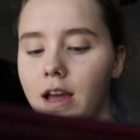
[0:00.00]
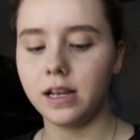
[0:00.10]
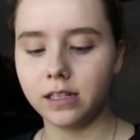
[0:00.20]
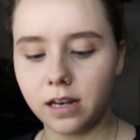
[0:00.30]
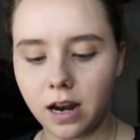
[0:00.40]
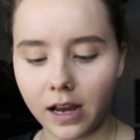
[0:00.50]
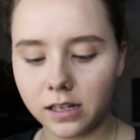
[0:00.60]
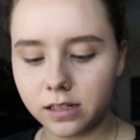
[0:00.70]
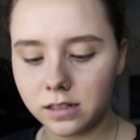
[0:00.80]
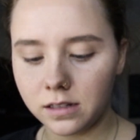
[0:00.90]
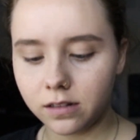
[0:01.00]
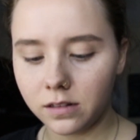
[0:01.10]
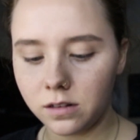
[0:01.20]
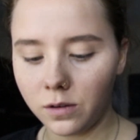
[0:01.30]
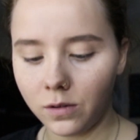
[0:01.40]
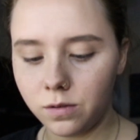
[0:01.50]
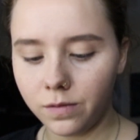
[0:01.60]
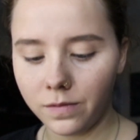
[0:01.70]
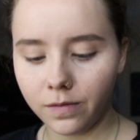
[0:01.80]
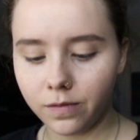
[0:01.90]
as a nice little
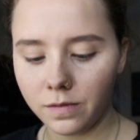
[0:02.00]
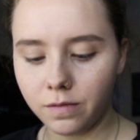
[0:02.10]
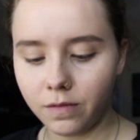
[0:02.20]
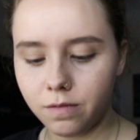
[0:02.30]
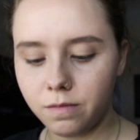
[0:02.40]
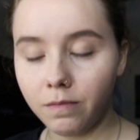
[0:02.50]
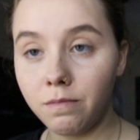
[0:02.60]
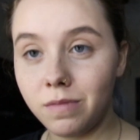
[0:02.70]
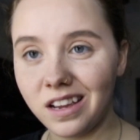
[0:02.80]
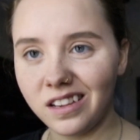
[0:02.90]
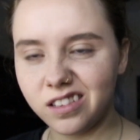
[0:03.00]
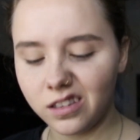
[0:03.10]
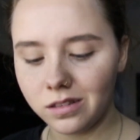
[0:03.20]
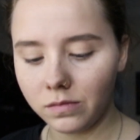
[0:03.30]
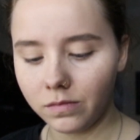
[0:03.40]
base.